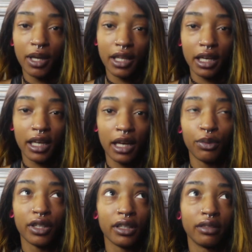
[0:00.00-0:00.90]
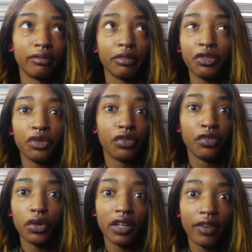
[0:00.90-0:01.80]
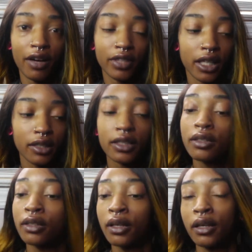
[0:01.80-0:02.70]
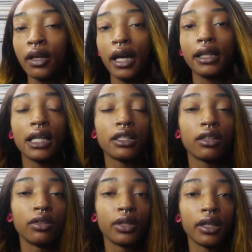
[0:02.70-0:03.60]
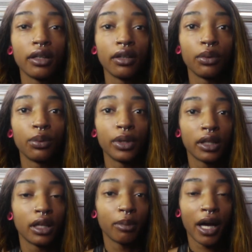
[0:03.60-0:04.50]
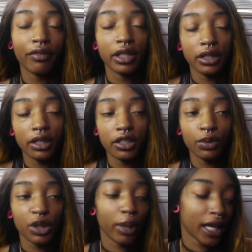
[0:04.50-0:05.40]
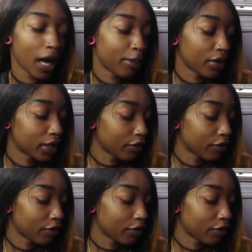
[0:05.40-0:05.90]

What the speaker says: I think it came within 4 to 5 days, and that's including with them having to switch my cap out